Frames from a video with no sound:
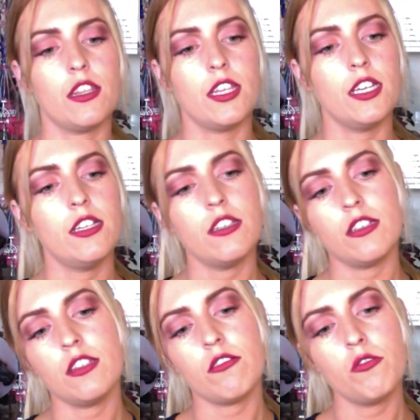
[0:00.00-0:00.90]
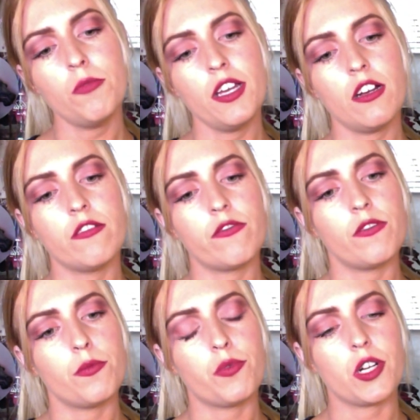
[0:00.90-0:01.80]
they're all made of
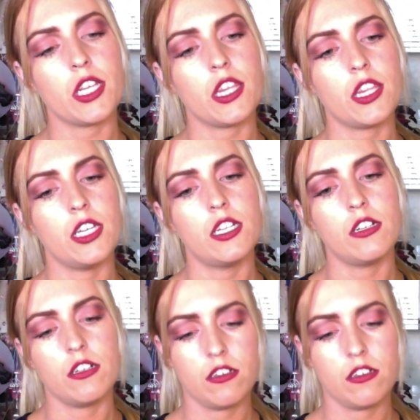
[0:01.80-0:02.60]
a pretty thin,